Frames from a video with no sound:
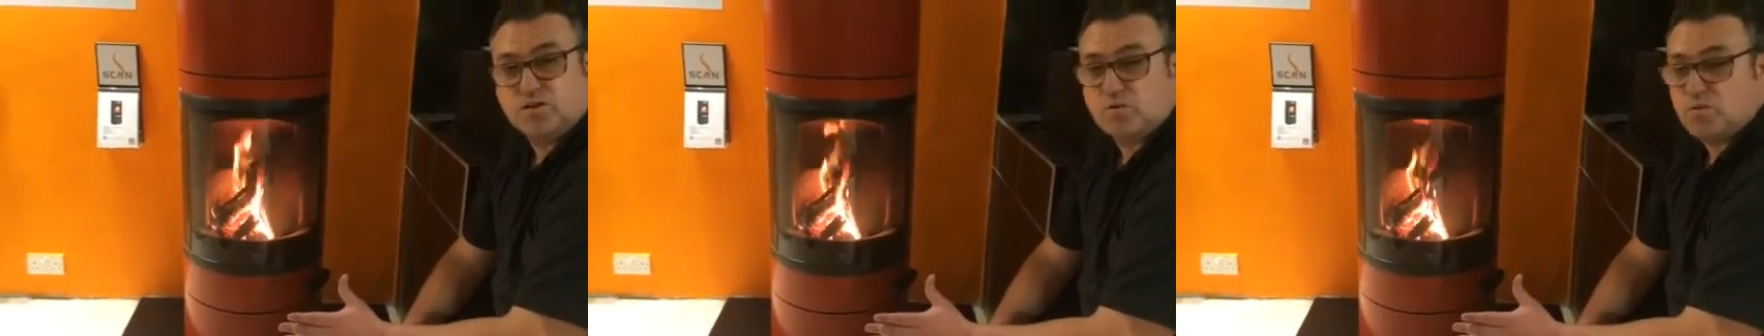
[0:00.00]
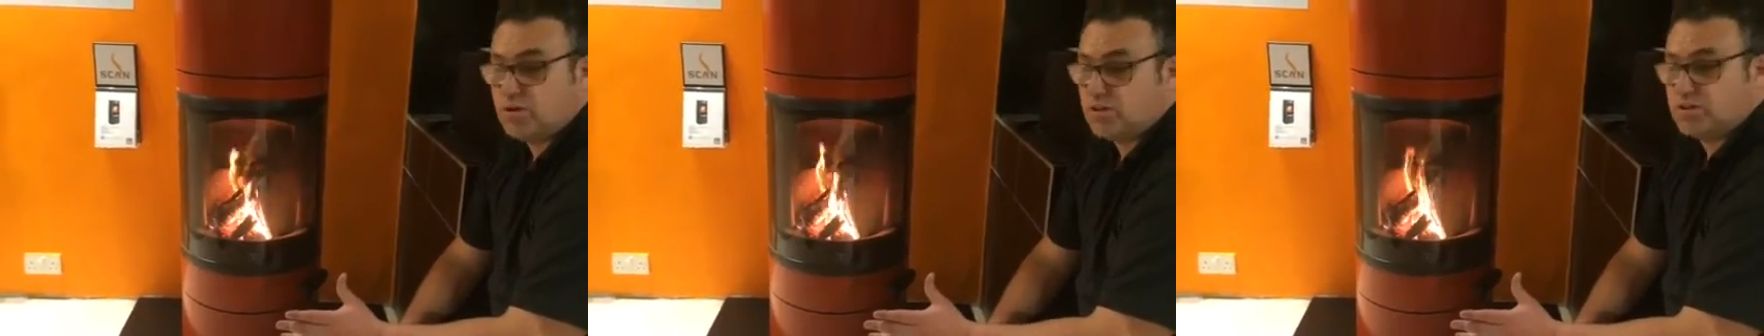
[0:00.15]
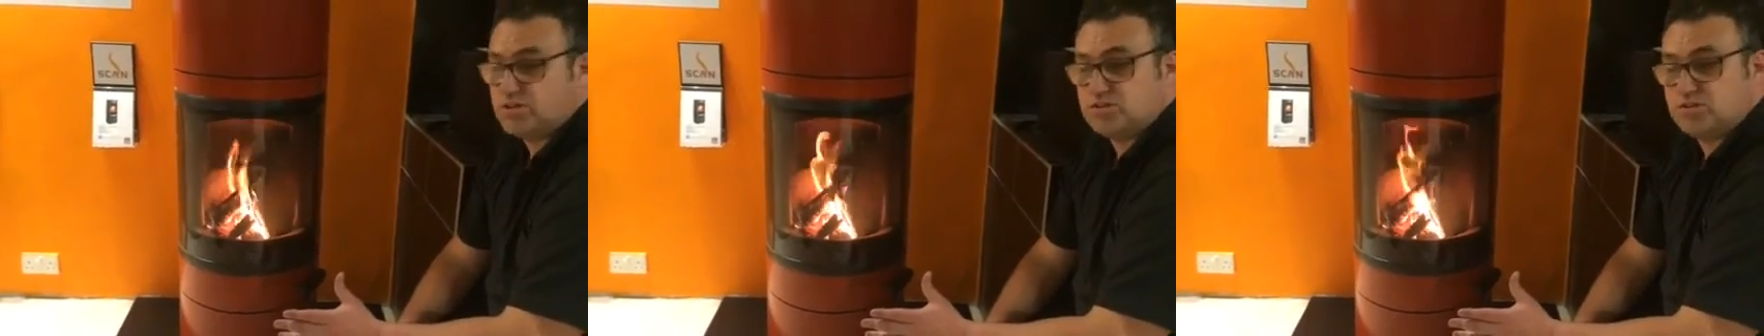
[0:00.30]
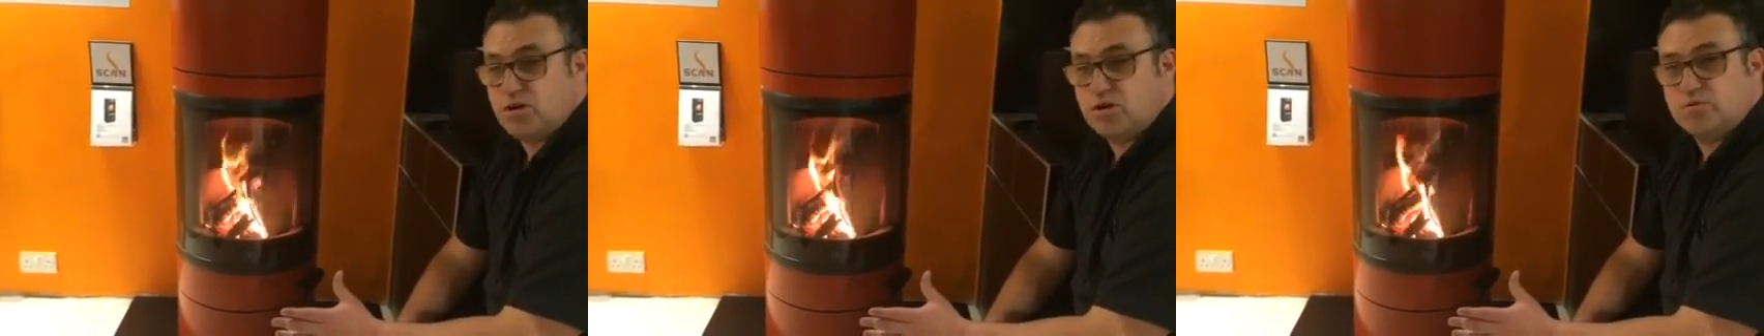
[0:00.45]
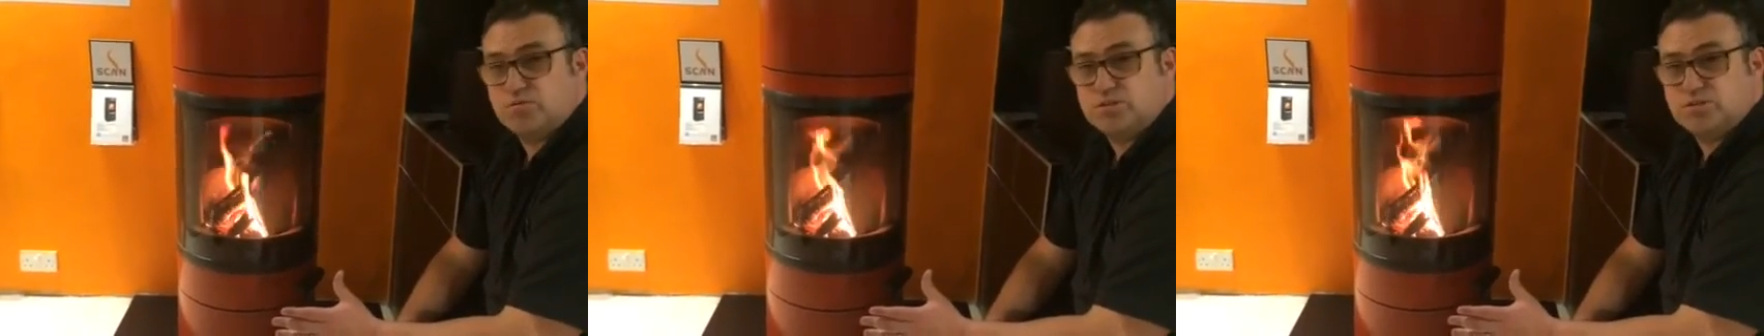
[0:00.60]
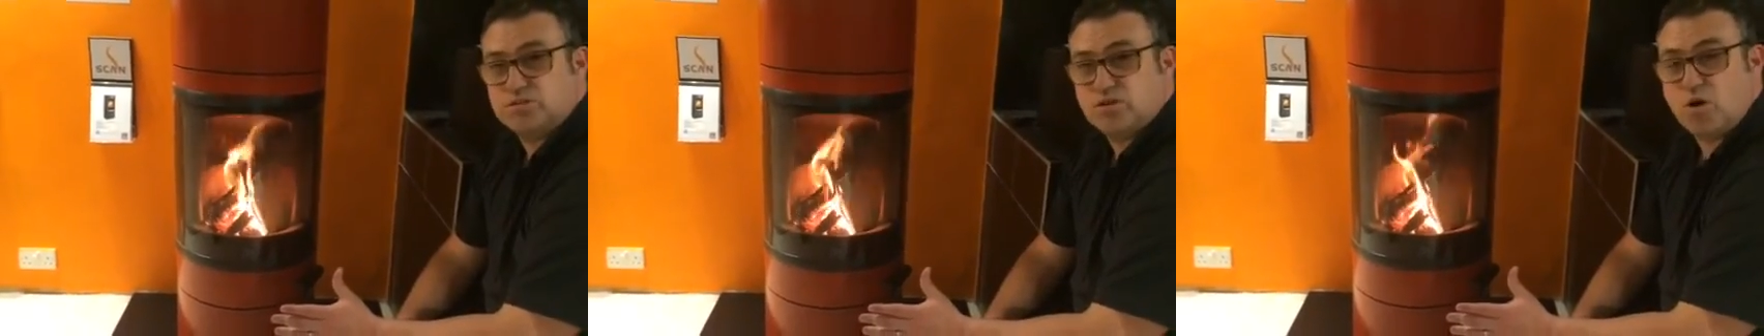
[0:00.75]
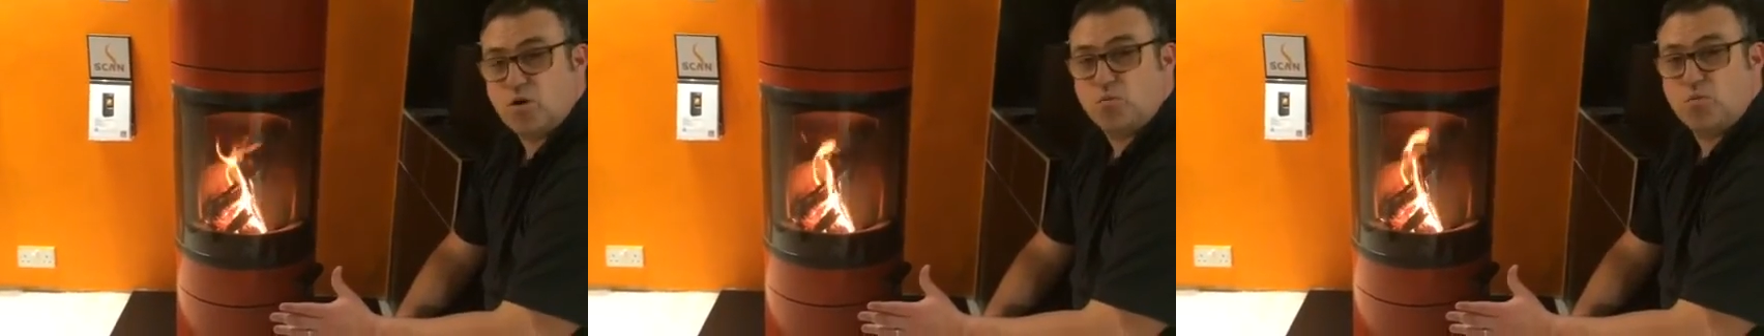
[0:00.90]
where there's
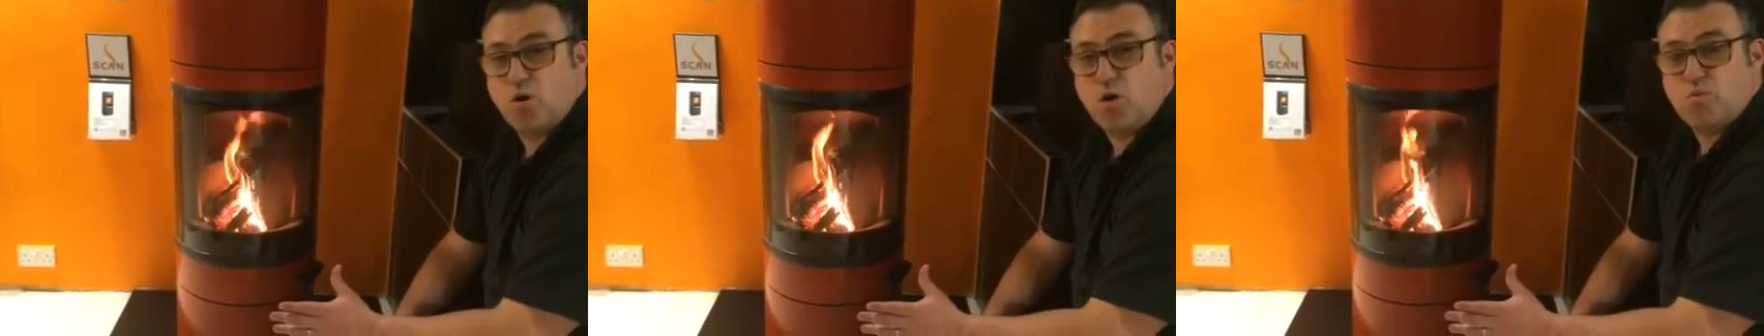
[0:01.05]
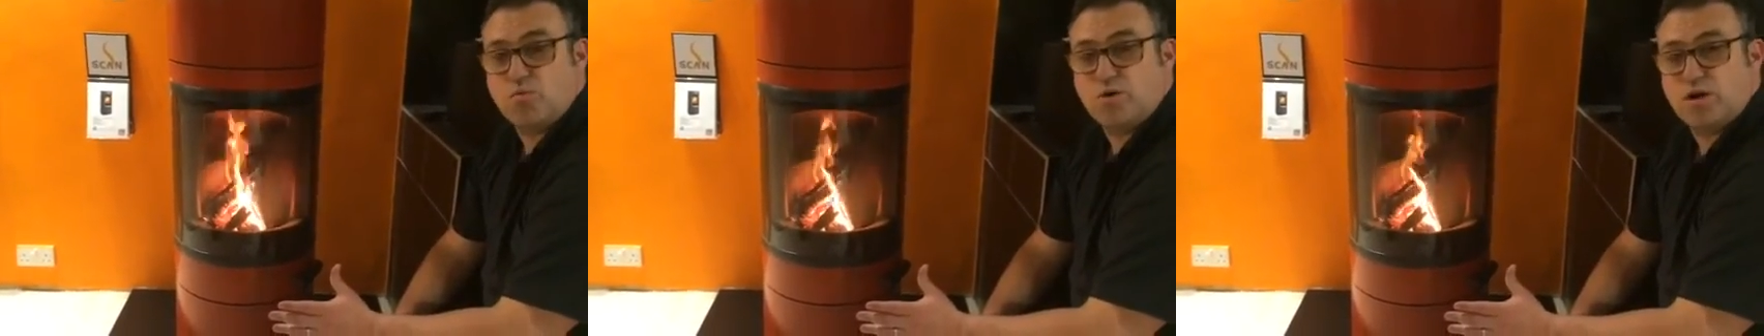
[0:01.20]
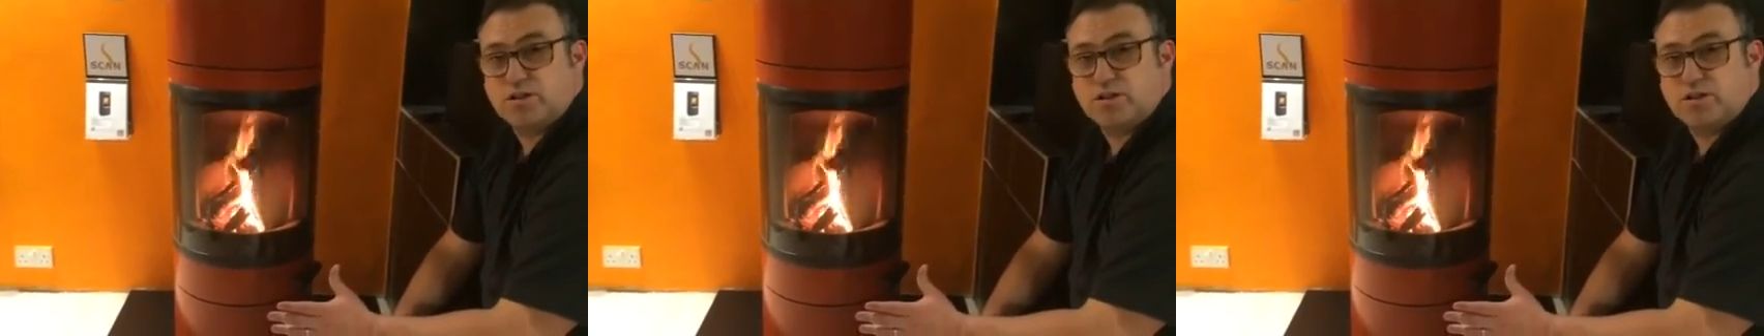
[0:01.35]
always a warm